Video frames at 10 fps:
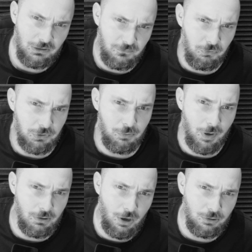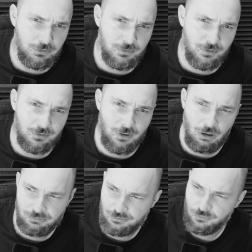you with all my heart.
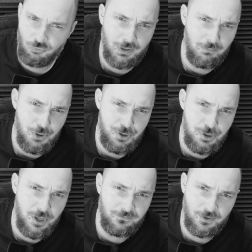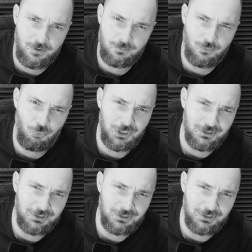We must save the queen.